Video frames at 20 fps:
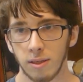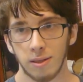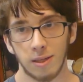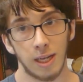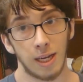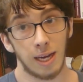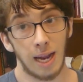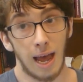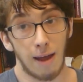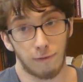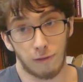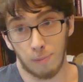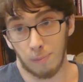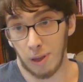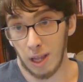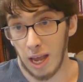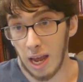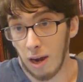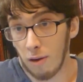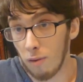Didn't have to
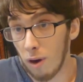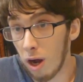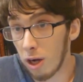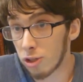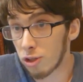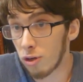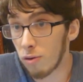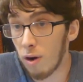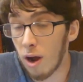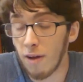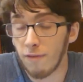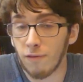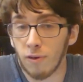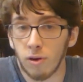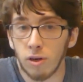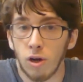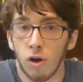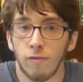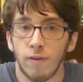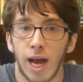play Roger, Rafa,
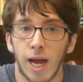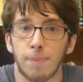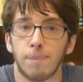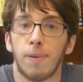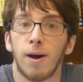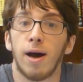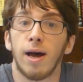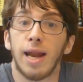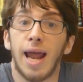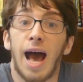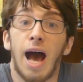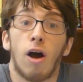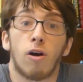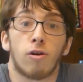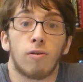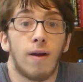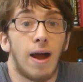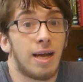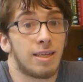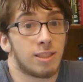or Novak, but
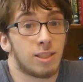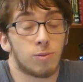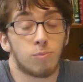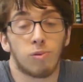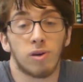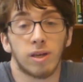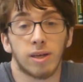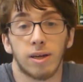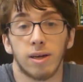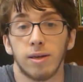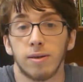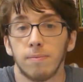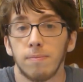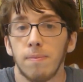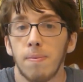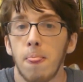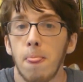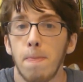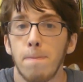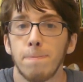Alcaraz is pretty good.
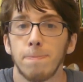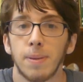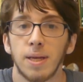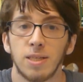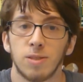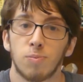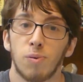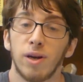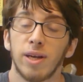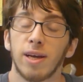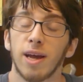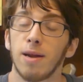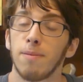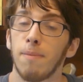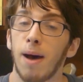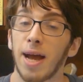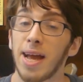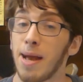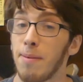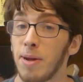He's pretty good in
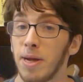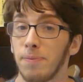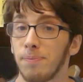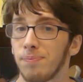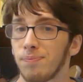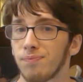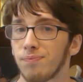Miami.